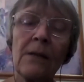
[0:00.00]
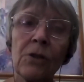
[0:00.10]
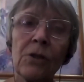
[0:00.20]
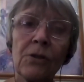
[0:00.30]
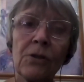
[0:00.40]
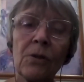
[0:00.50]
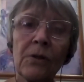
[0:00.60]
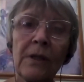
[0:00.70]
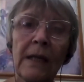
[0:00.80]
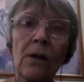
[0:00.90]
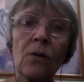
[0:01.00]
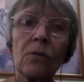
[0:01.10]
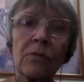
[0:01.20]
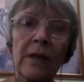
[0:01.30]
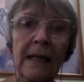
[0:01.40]
introduced to a thing
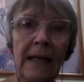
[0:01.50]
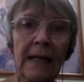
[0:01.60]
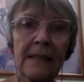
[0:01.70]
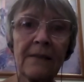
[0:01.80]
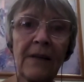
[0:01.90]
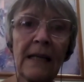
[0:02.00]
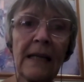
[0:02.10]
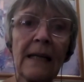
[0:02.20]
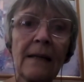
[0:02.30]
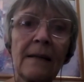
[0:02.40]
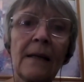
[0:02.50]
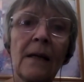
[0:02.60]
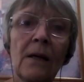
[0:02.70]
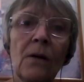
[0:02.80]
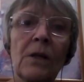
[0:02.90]
called reconnected healing,
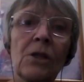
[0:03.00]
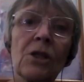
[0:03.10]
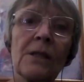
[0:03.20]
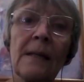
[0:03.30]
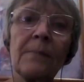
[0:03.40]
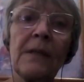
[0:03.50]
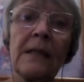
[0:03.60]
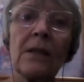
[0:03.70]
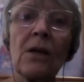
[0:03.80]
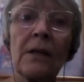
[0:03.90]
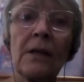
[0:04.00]
which is something that I